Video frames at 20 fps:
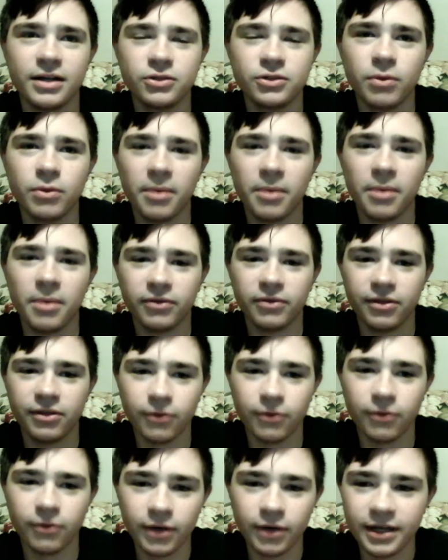to about the
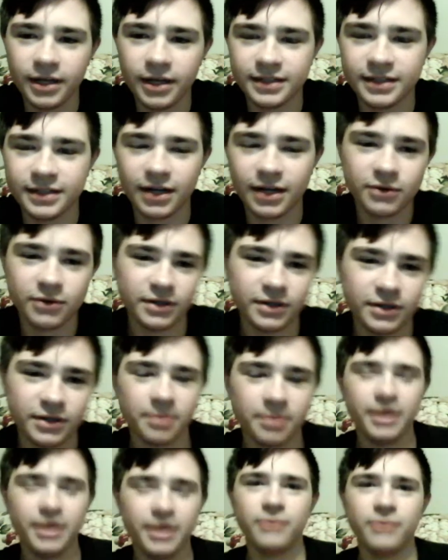30 as that goes out
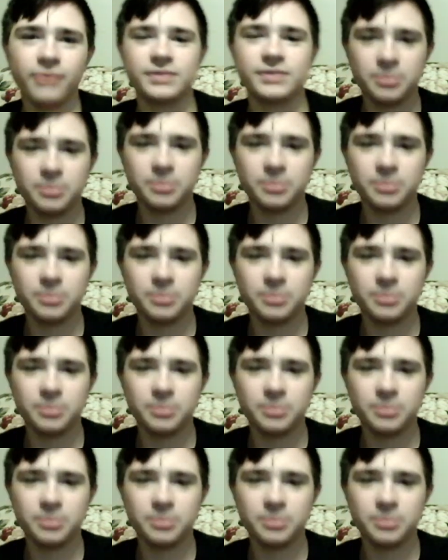of bounds.